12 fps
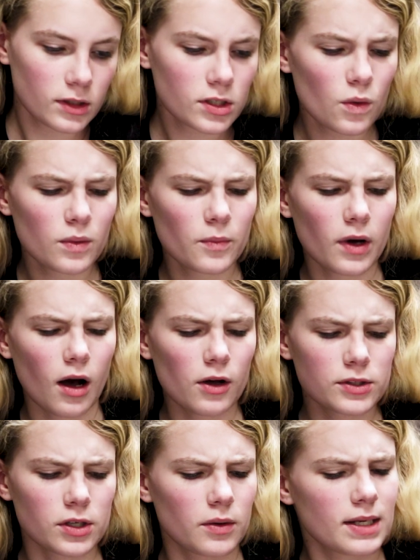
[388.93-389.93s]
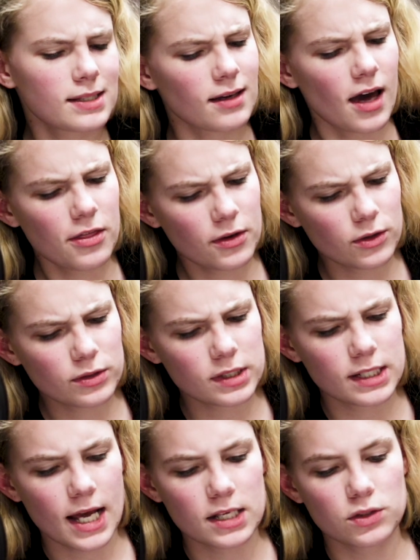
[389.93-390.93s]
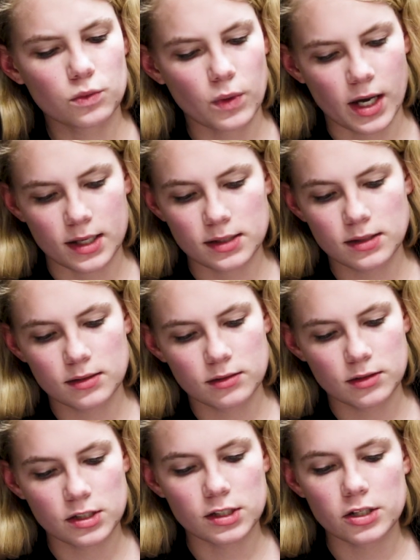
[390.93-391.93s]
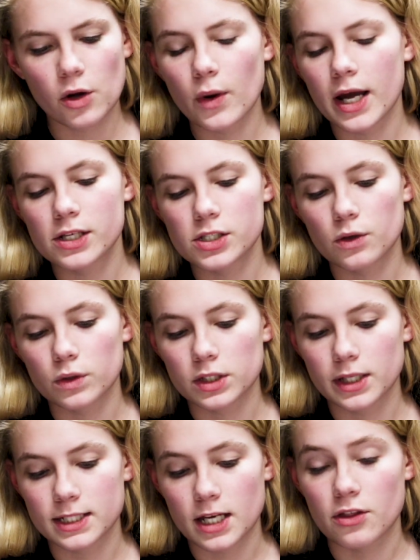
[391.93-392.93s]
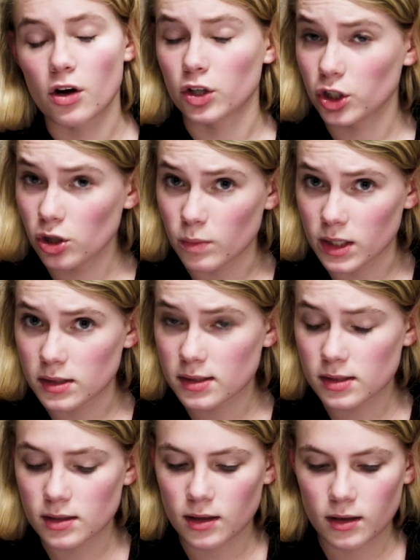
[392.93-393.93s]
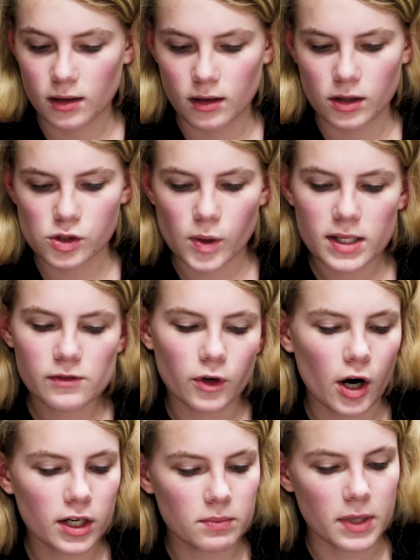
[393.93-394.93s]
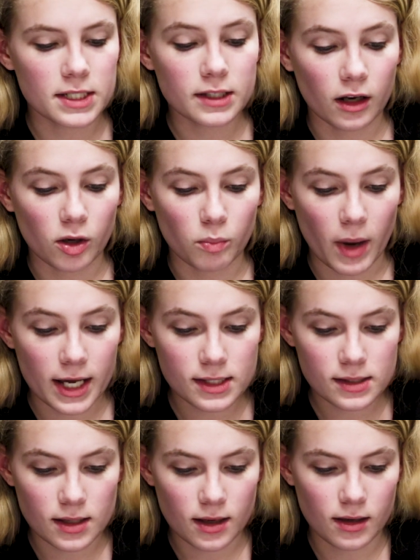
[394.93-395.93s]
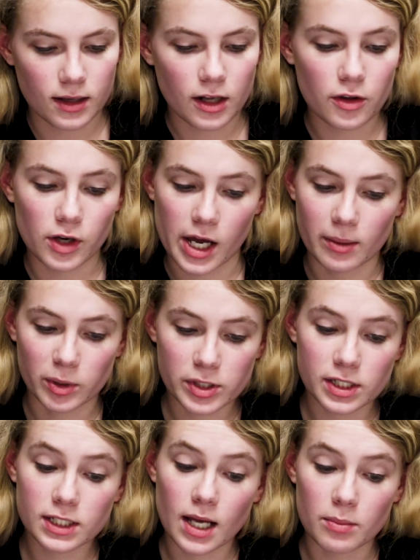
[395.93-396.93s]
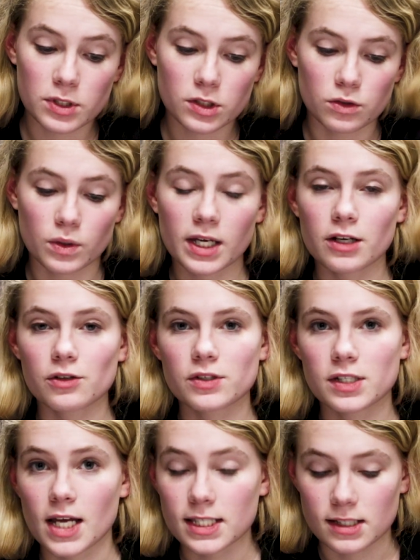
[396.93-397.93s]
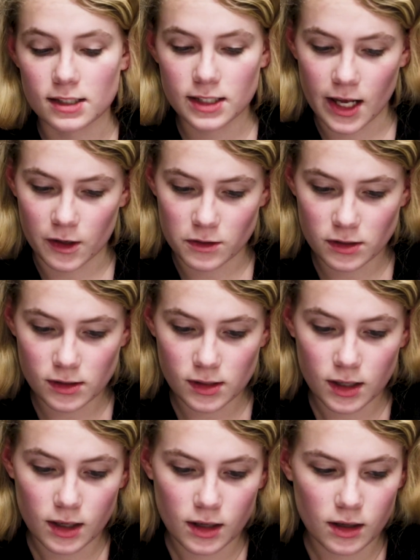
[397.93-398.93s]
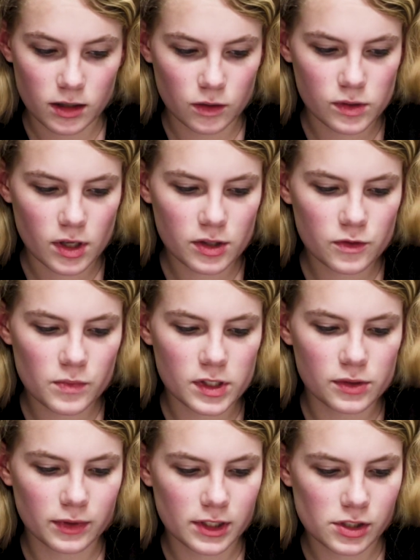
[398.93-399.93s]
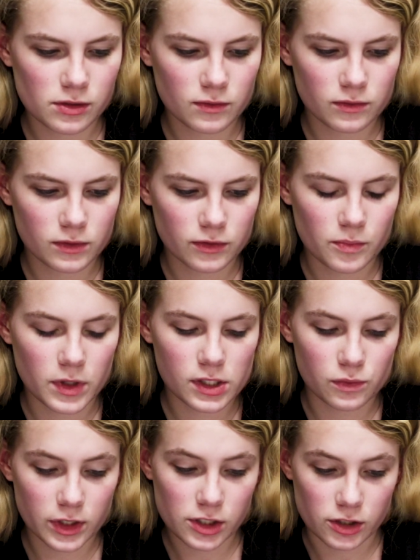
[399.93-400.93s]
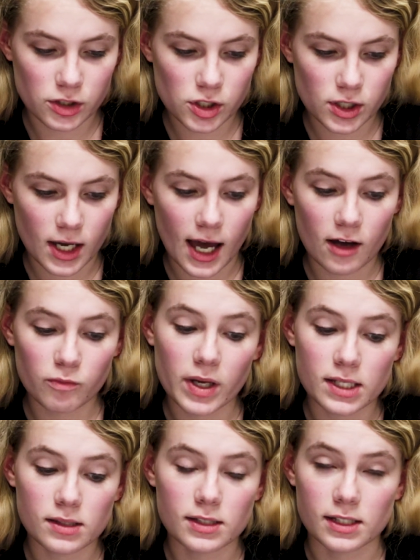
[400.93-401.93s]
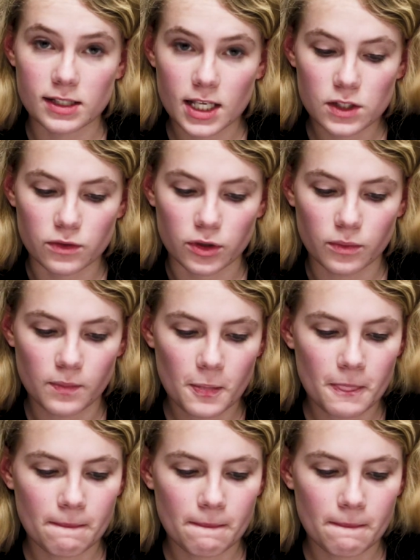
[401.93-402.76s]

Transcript: So also, is it ethical to test ways to slow aging or delay death on humans? Trials have already been done on mice and other animals in attempts to kill senescent cells. The results from this research have been successful.